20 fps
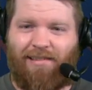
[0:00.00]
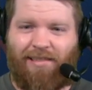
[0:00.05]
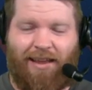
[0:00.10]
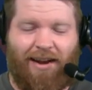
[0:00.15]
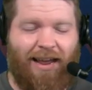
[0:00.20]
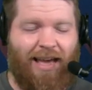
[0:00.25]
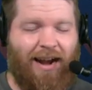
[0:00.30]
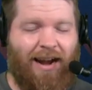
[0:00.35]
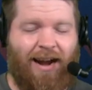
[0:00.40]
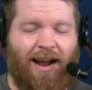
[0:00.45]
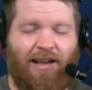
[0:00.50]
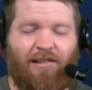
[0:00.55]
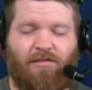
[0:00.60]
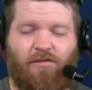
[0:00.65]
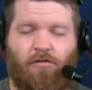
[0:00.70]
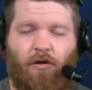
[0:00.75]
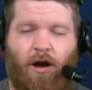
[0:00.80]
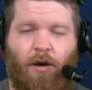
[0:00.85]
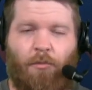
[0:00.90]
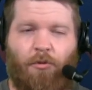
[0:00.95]
Then he had a nice
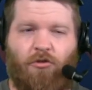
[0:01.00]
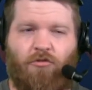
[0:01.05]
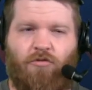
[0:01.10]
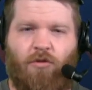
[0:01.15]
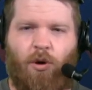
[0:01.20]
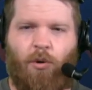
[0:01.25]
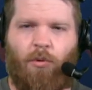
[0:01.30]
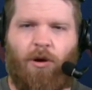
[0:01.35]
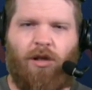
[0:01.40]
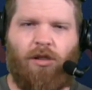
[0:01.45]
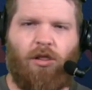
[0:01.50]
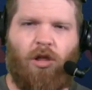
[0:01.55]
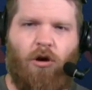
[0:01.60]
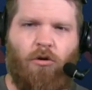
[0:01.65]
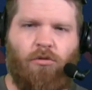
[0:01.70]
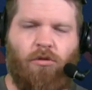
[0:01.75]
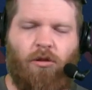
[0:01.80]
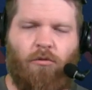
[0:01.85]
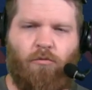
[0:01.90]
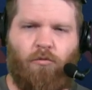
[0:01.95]
scramble drill where
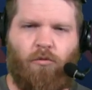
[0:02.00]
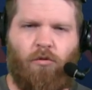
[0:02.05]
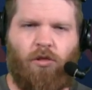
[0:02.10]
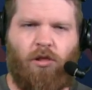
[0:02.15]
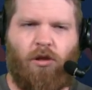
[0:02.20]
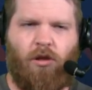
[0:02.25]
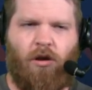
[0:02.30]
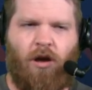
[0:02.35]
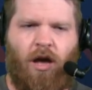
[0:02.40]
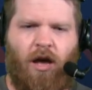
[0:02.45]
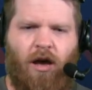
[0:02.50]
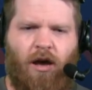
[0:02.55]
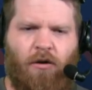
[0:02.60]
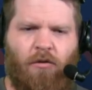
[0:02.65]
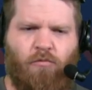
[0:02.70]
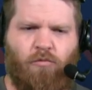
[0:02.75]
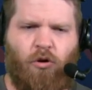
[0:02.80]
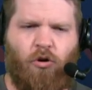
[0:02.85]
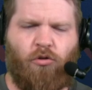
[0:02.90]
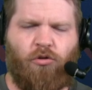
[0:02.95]
he
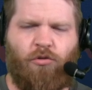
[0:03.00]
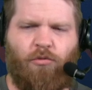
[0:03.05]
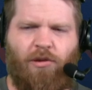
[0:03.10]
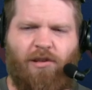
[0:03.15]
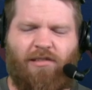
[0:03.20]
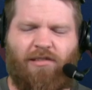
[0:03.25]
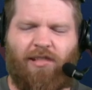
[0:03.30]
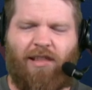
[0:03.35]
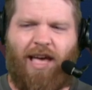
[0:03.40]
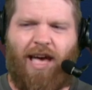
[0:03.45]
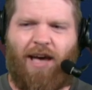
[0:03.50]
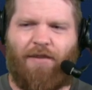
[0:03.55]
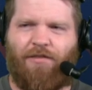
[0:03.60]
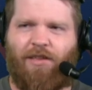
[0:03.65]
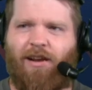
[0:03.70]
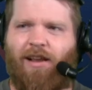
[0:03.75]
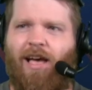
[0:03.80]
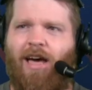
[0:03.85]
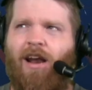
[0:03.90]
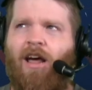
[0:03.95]
rolled to his left
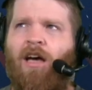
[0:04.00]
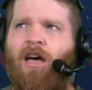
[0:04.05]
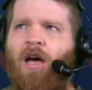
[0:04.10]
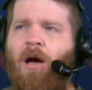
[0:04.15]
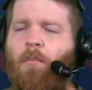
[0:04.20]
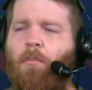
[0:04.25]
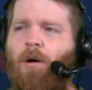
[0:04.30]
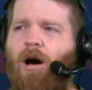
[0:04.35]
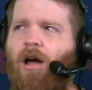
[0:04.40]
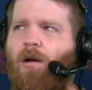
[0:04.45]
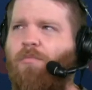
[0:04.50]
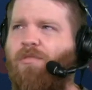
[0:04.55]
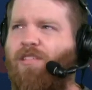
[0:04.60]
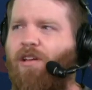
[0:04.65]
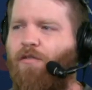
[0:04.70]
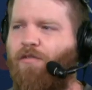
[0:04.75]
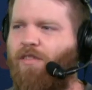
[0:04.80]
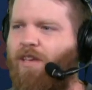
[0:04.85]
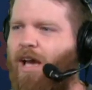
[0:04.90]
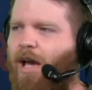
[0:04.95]
and kind of bought
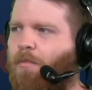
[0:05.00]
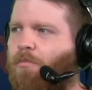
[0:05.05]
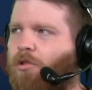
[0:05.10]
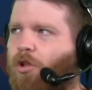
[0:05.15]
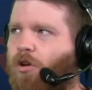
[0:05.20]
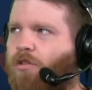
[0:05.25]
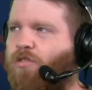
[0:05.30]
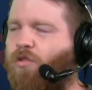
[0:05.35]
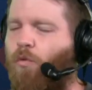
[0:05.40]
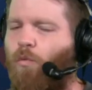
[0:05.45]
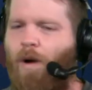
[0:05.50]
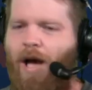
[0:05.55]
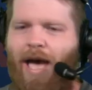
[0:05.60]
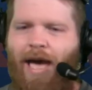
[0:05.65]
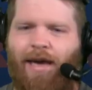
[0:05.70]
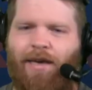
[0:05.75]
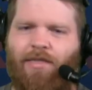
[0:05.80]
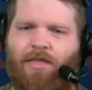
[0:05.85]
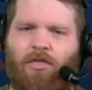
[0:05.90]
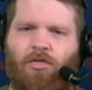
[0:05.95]
himself time, looked
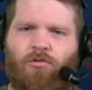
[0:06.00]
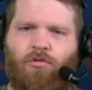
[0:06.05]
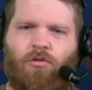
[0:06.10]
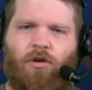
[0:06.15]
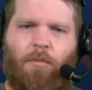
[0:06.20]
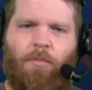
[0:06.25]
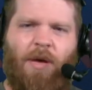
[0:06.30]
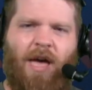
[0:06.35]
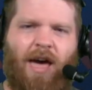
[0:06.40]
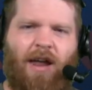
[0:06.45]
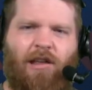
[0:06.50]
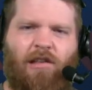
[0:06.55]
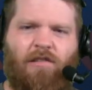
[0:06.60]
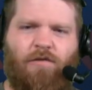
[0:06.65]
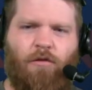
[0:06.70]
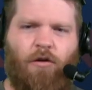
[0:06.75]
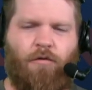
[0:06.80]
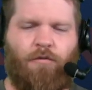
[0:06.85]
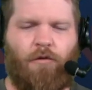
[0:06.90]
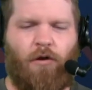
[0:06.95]
away, and then threw to Pettis
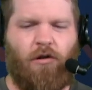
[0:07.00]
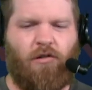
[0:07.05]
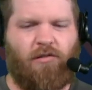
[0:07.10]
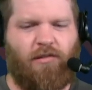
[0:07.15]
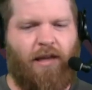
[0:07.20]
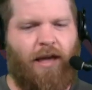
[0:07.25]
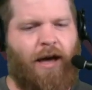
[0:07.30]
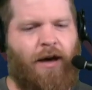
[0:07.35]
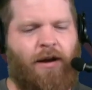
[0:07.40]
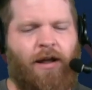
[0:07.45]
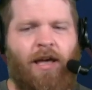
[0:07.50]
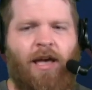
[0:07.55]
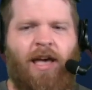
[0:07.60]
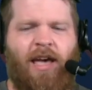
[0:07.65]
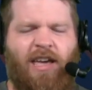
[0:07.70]
for a first down.